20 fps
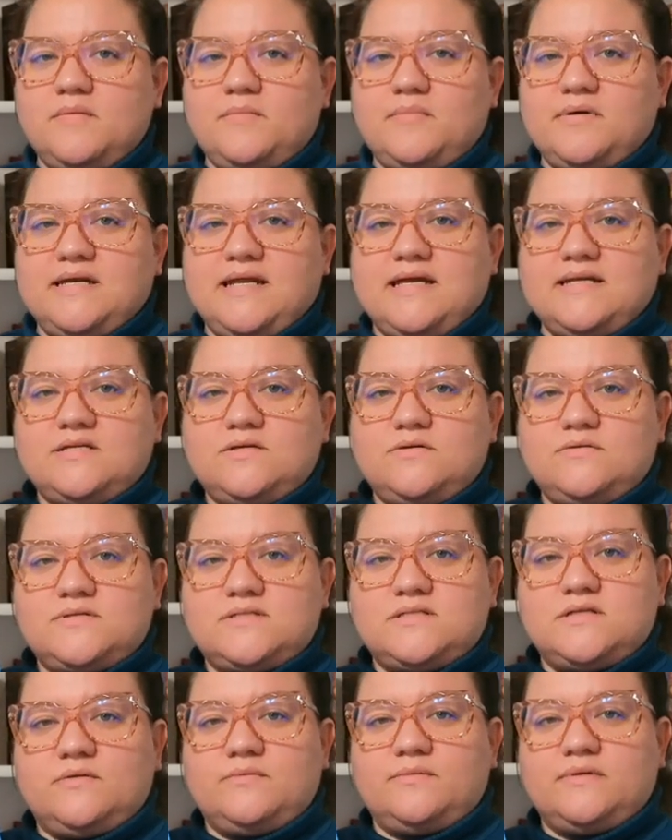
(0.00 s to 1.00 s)
But I do
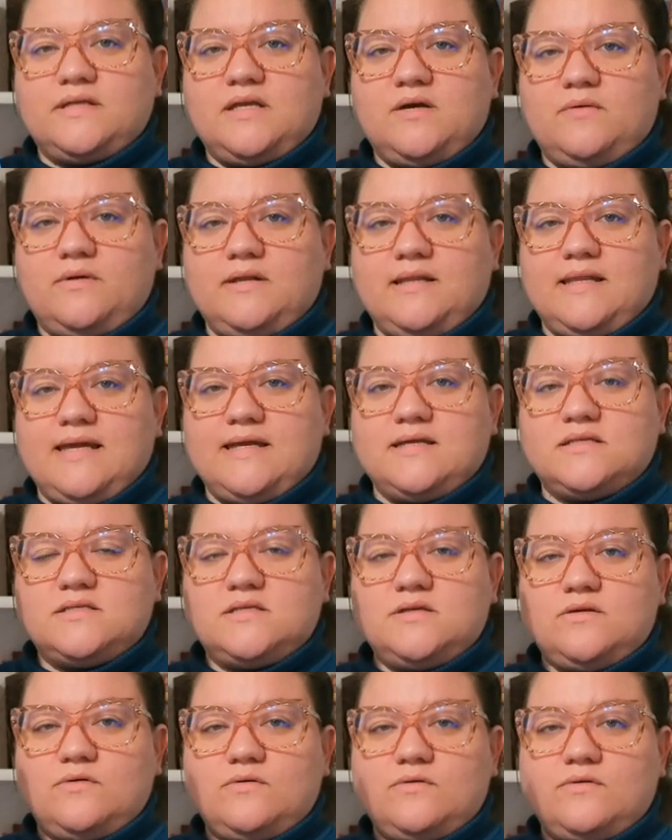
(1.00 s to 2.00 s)
still really would like
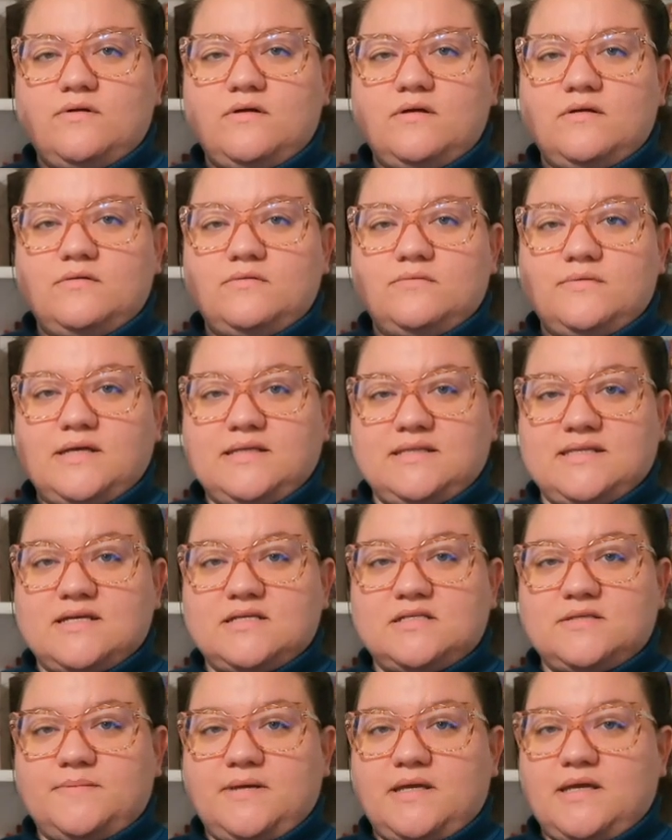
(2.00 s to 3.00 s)
to read
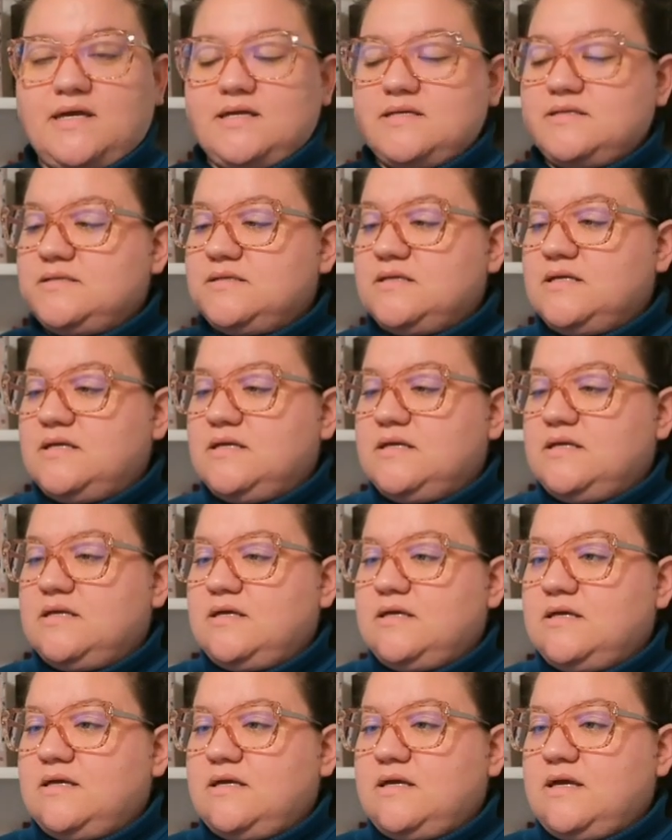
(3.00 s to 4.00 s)
this, because
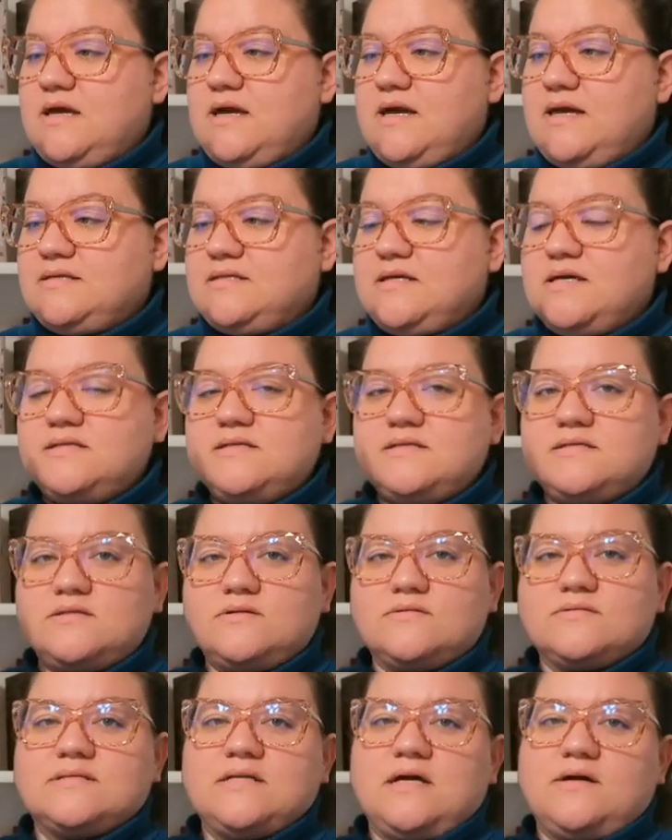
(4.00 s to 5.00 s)
it does
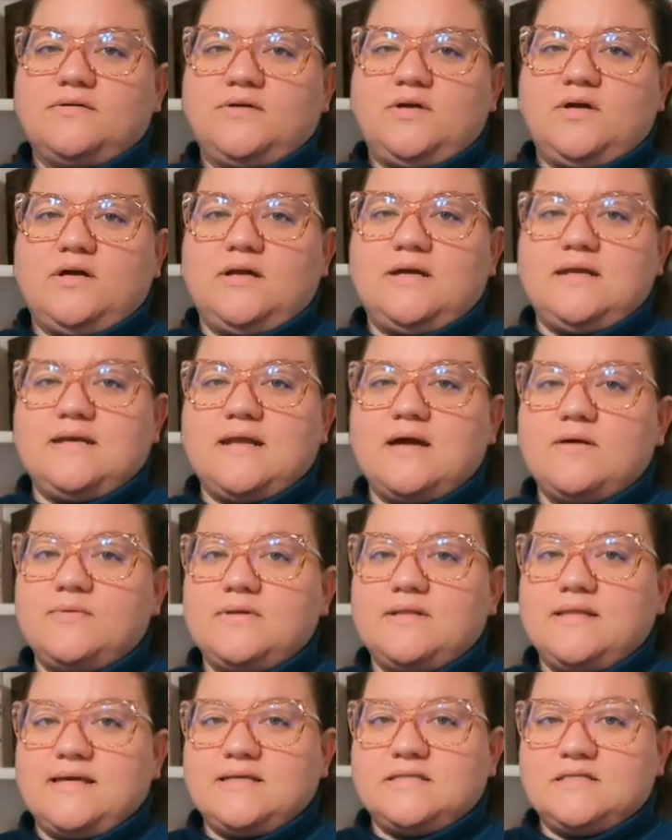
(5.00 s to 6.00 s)
still sound good, and I
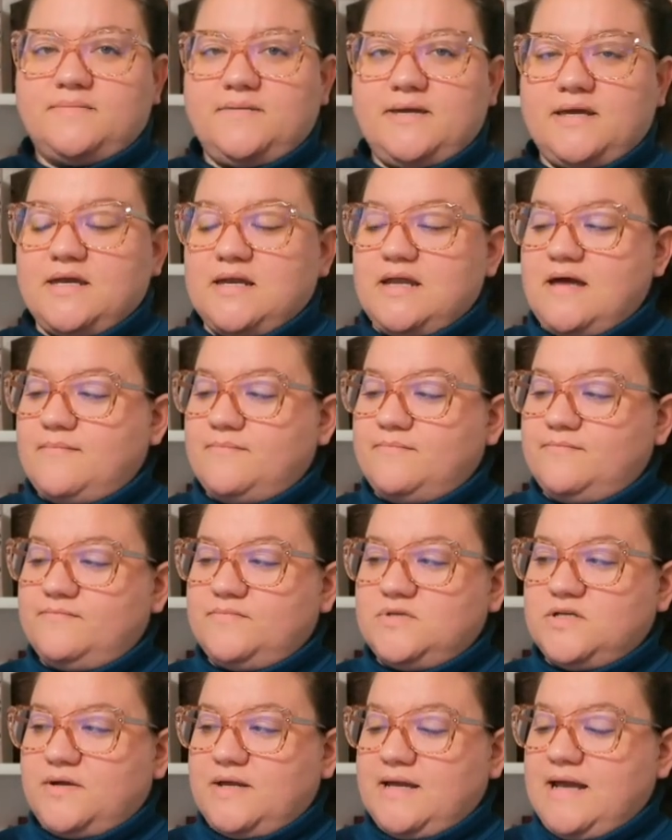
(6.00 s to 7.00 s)
would like to pick it
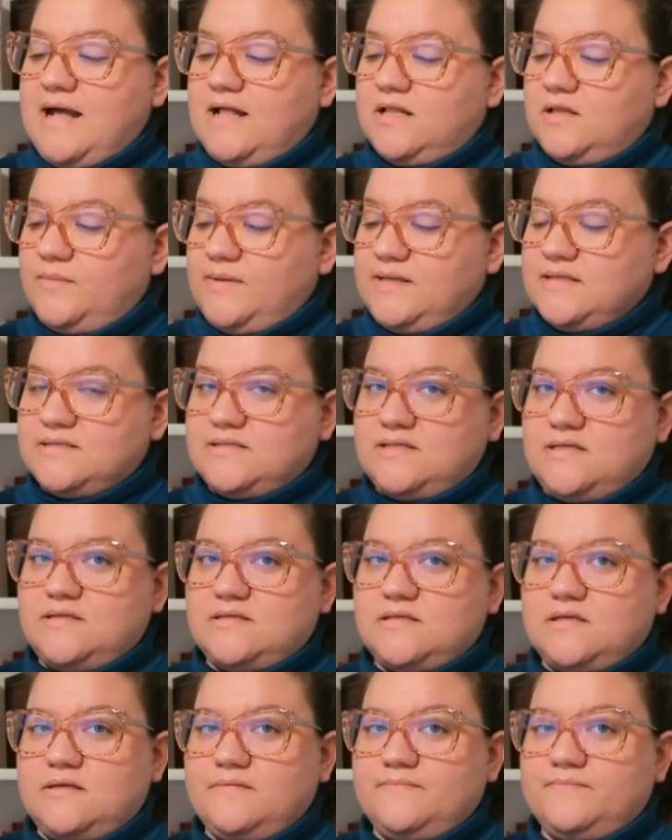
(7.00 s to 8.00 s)
up during Halloween
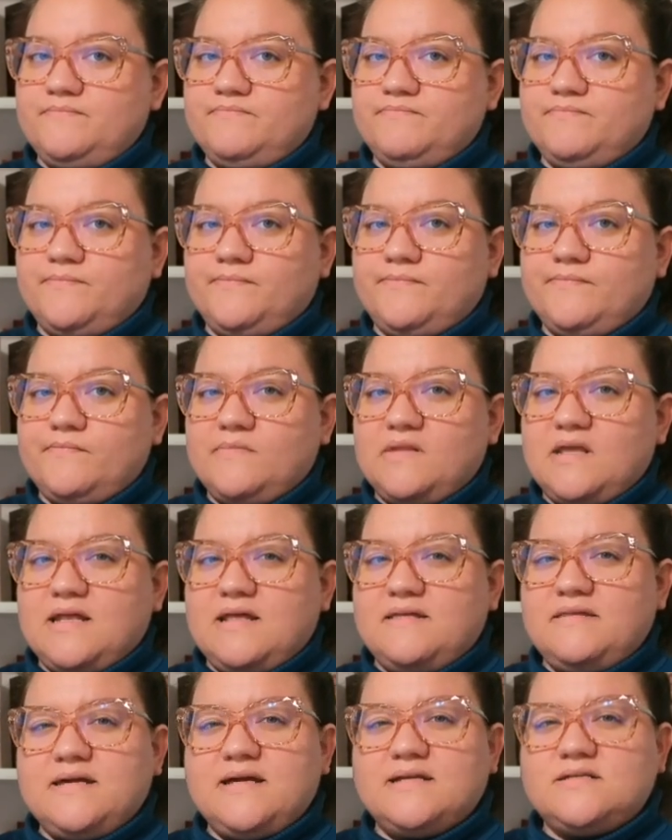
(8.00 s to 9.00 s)
season. And
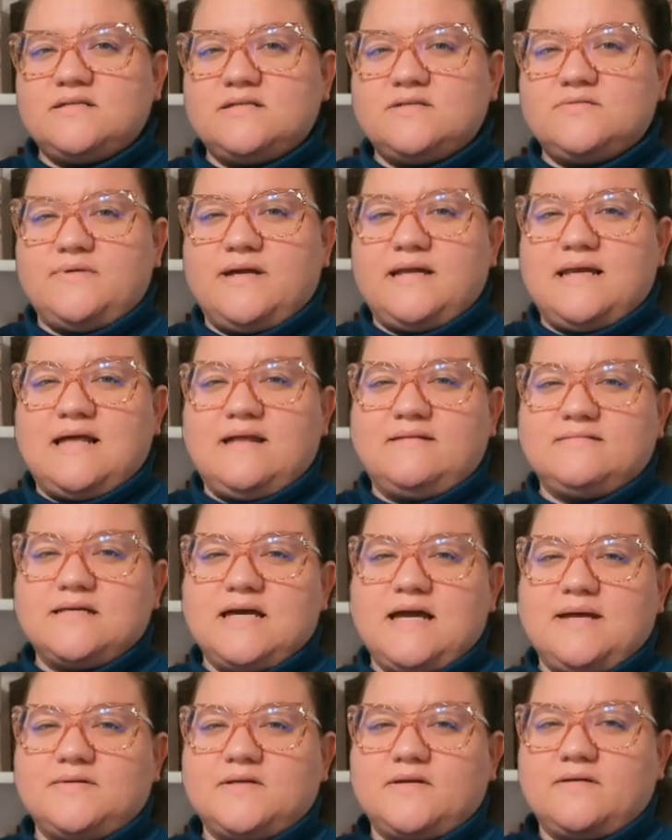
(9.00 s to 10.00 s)
I think I just ran out of
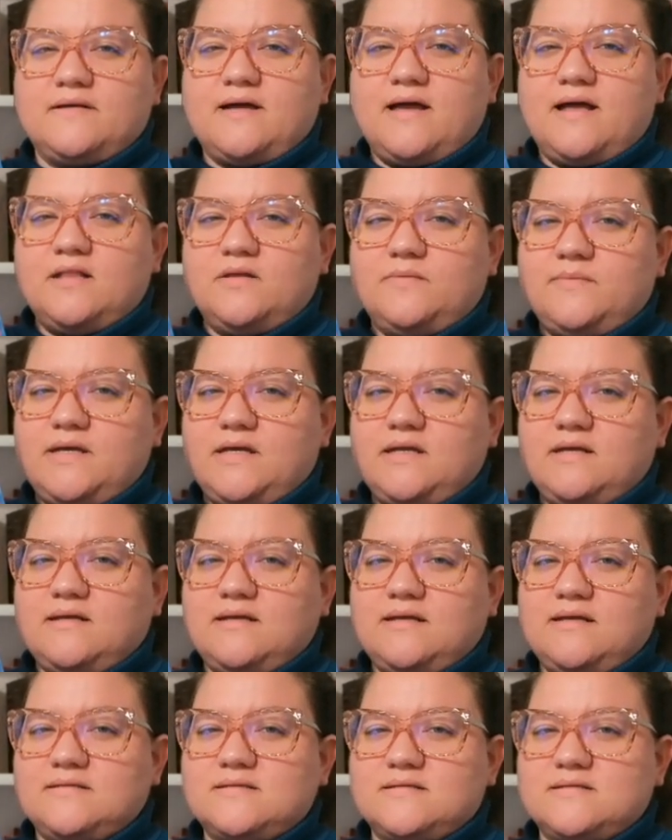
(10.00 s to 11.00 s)
time during Halloween, and
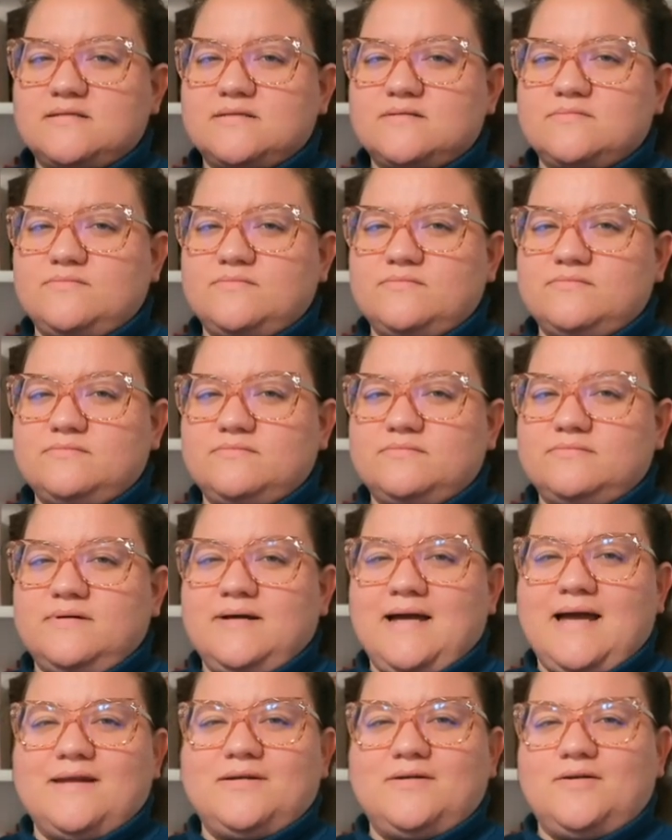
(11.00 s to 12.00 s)
I
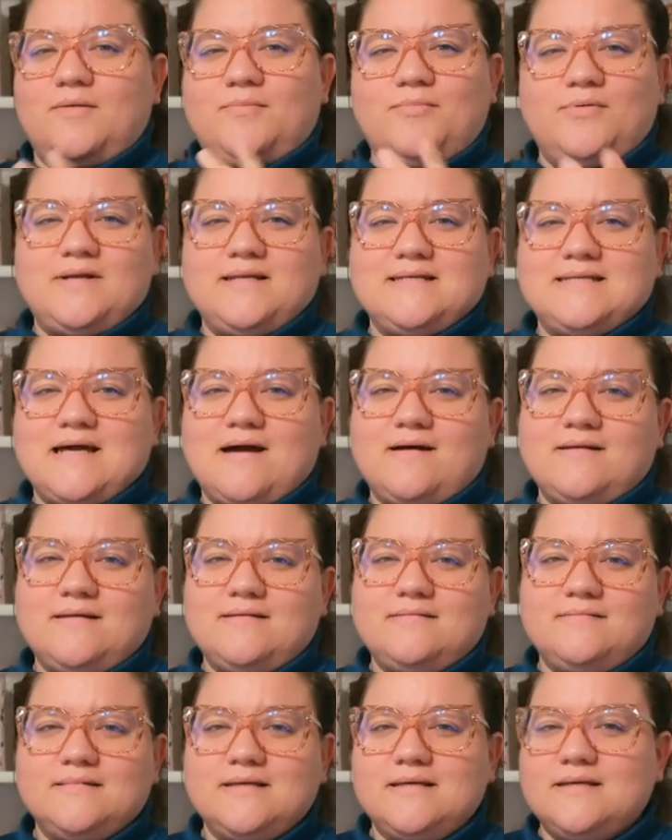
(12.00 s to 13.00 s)
don't know, put it down
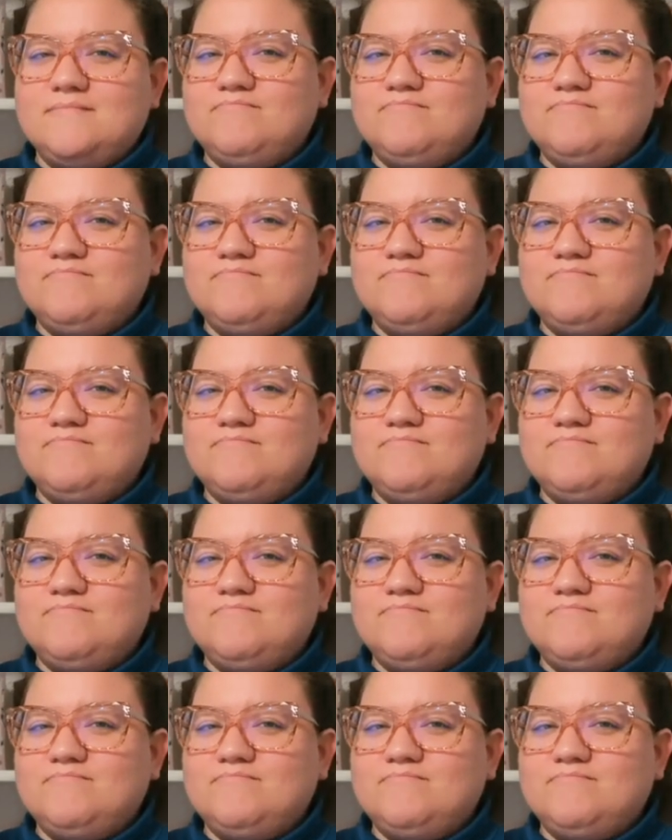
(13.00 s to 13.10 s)
and